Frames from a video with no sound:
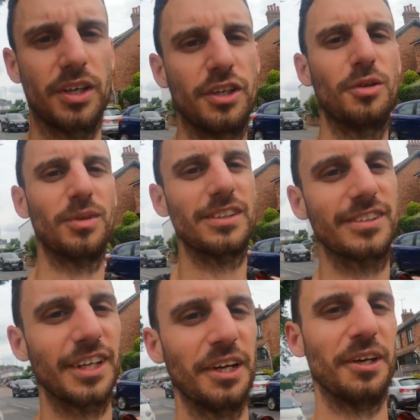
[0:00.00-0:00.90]
humid.
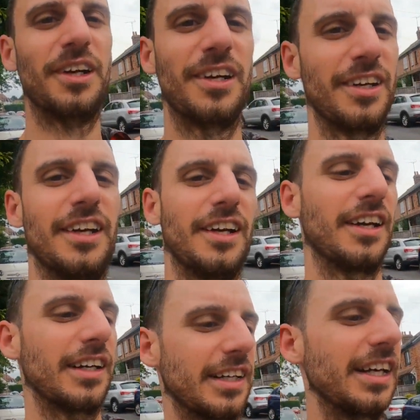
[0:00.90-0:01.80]
So
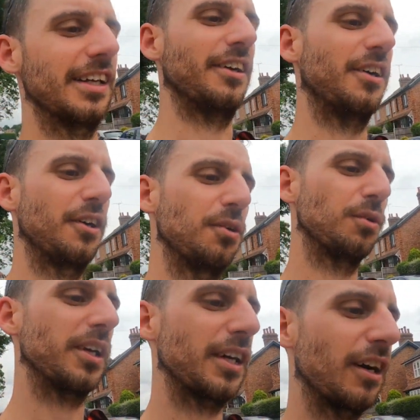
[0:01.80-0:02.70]
again,
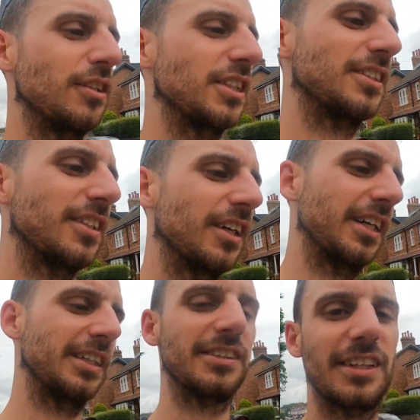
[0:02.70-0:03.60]
all encouraging
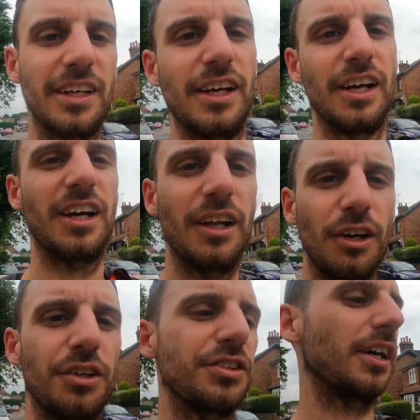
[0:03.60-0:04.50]
signs. A
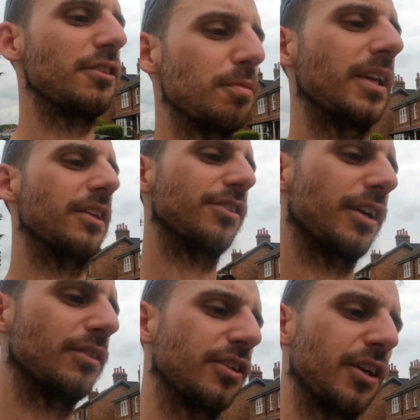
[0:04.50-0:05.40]
lot of time spent in
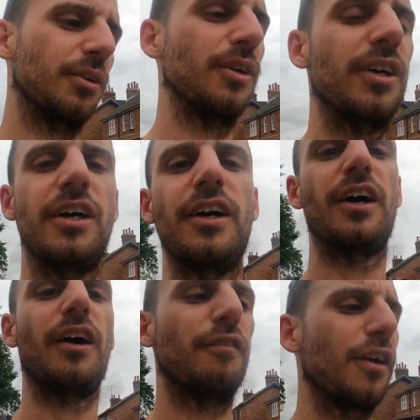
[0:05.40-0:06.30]
zone 2,
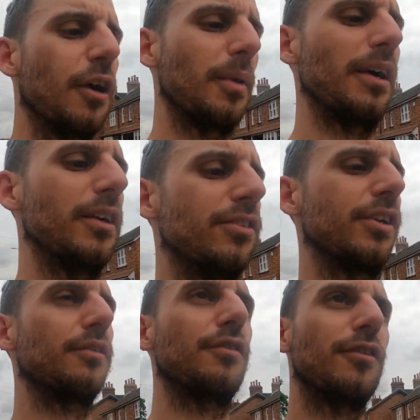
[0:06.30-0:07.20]
fair amount in
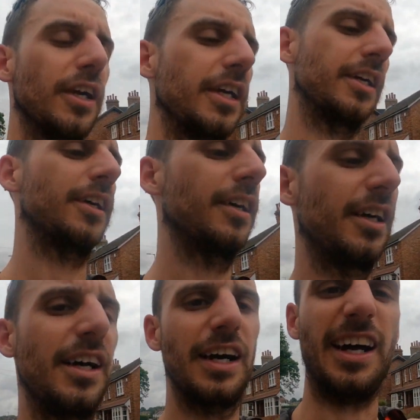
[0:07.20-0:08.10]
zone 3,
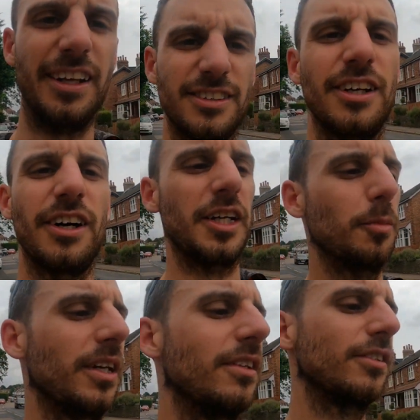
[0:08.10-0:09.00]
and a tiny
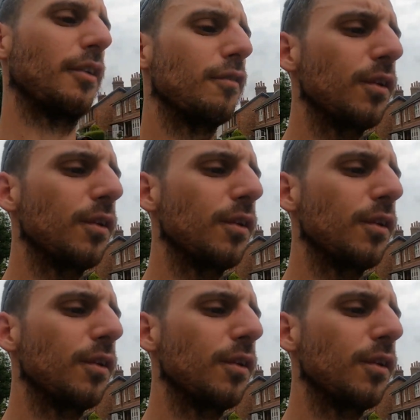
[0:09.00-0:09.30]
bit in zone